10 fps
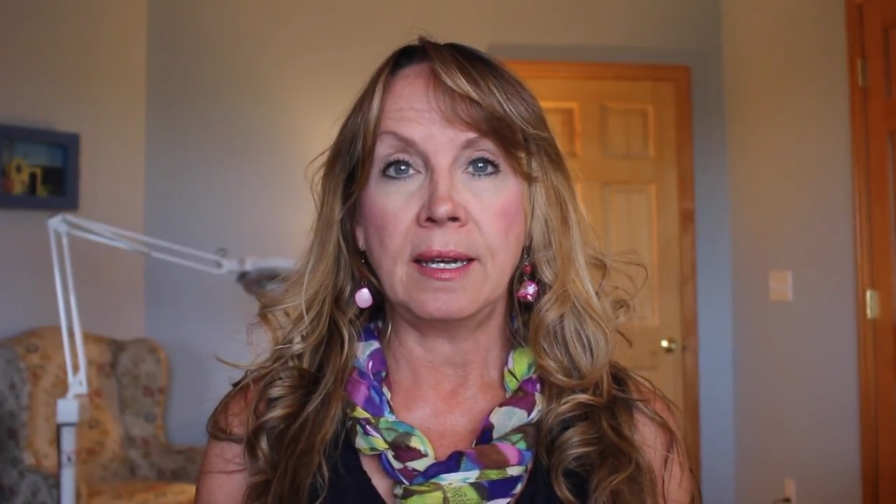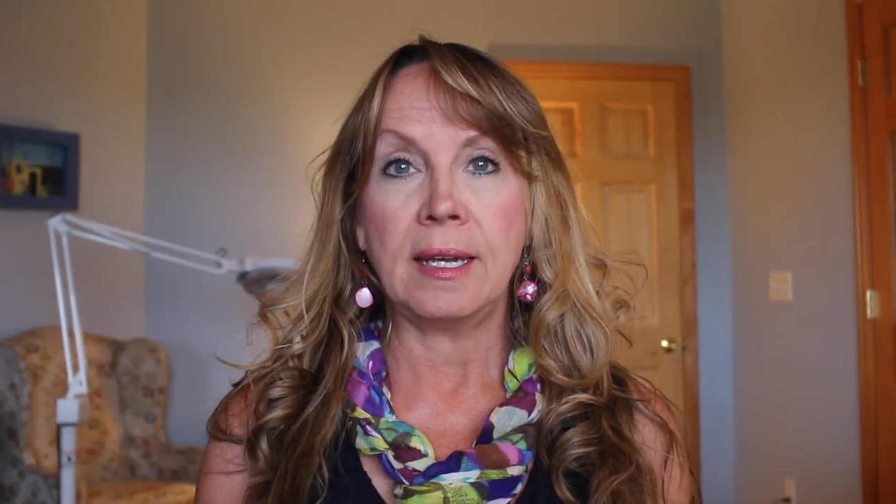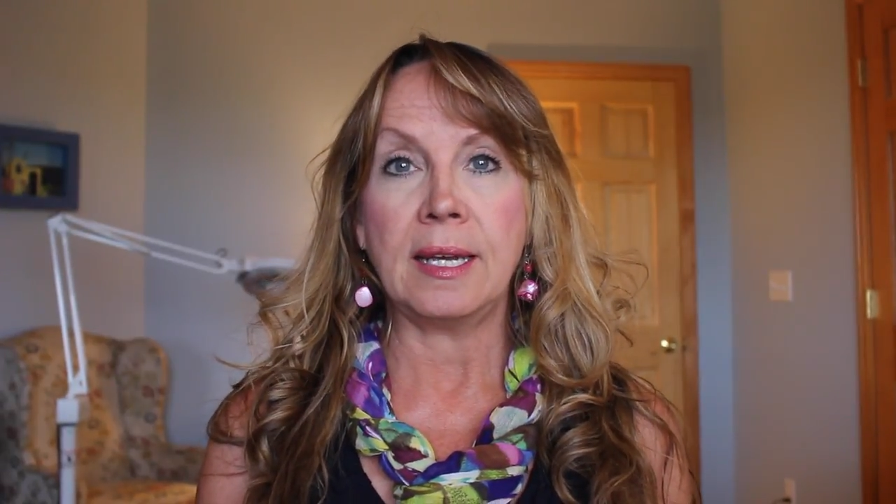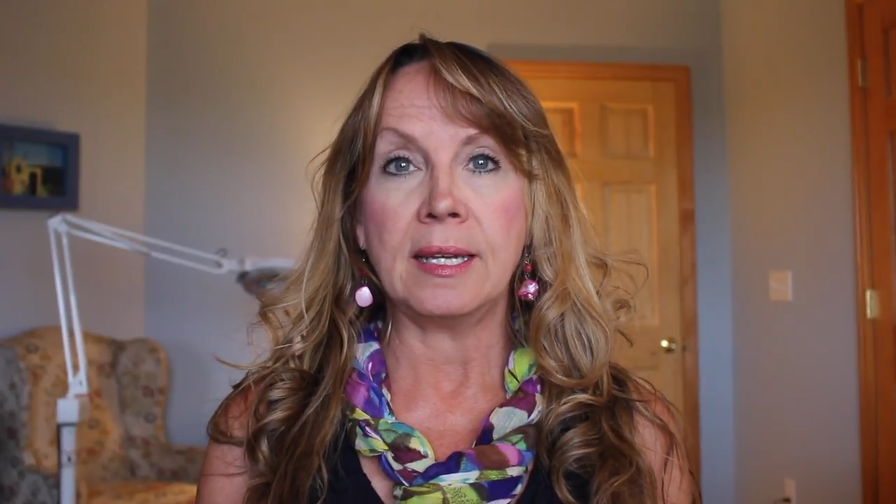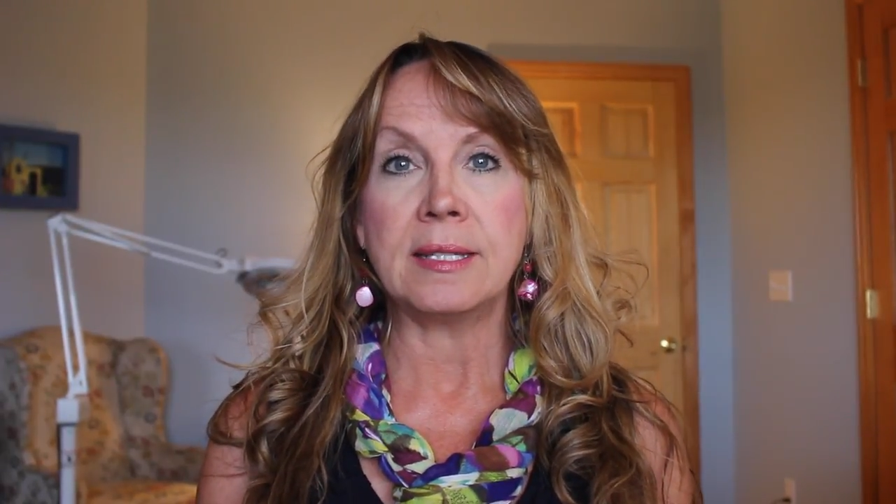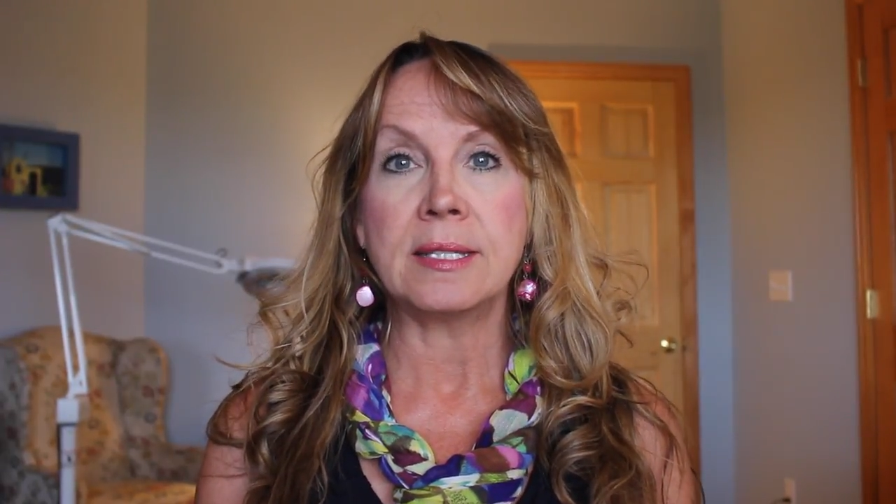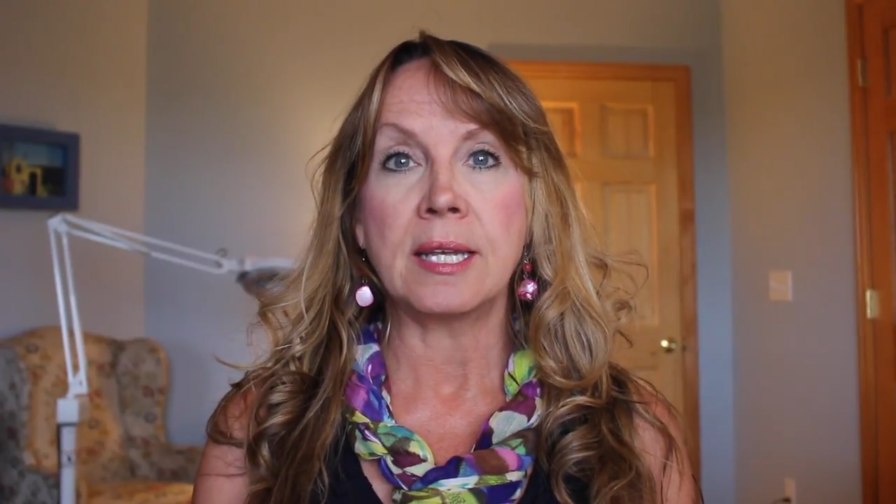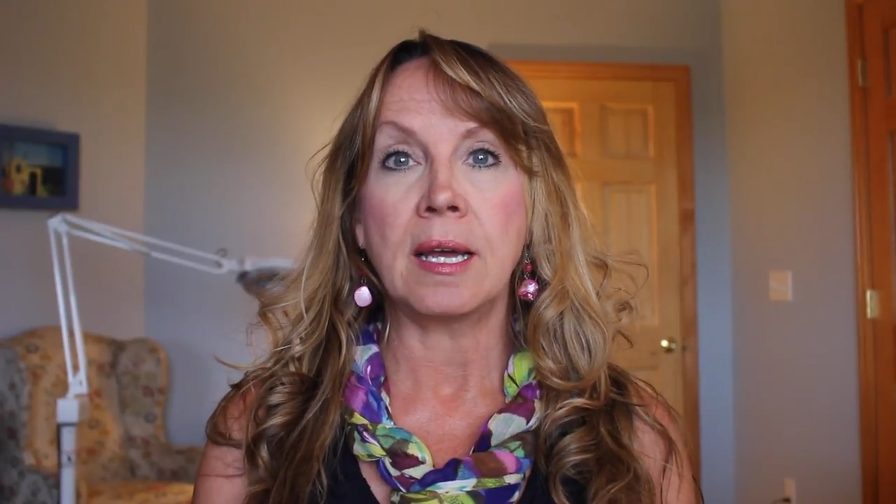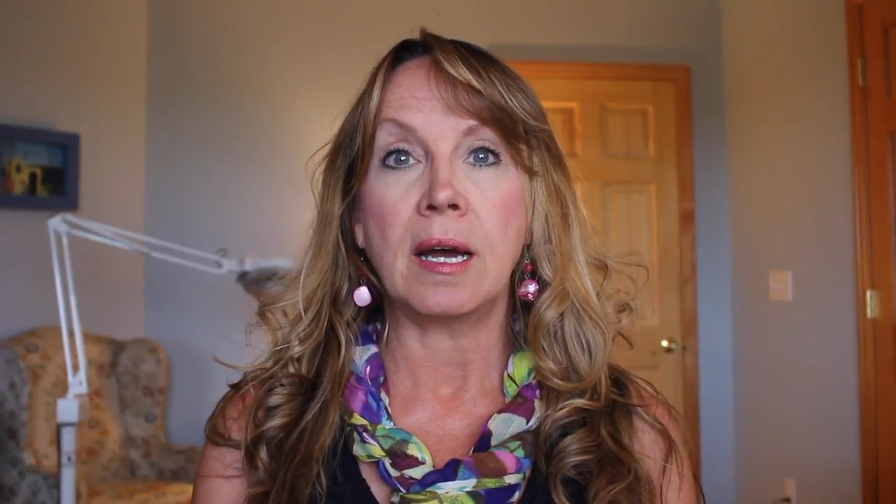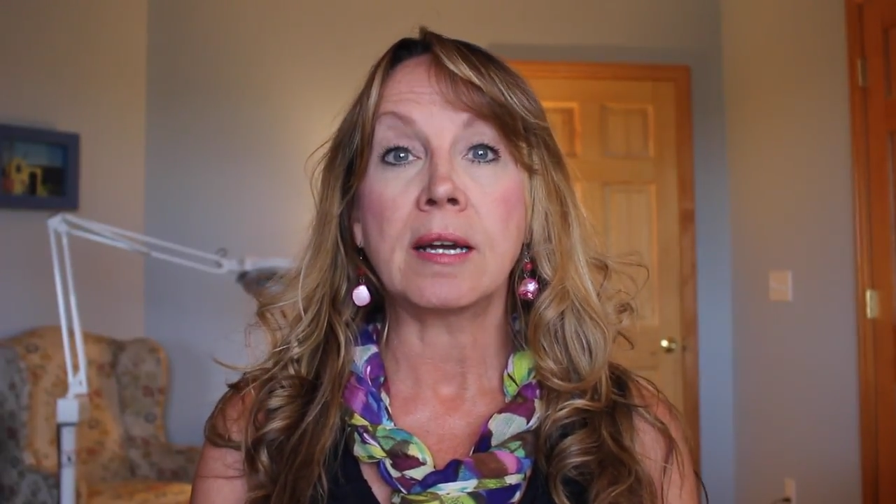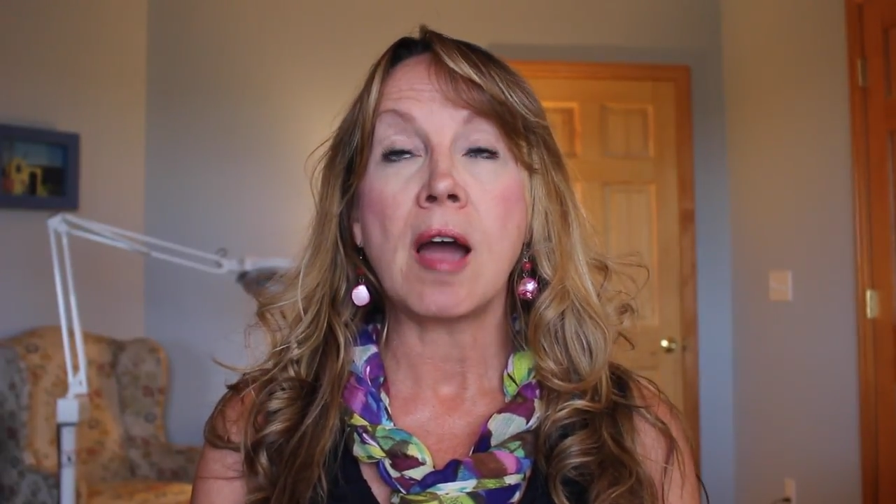It's a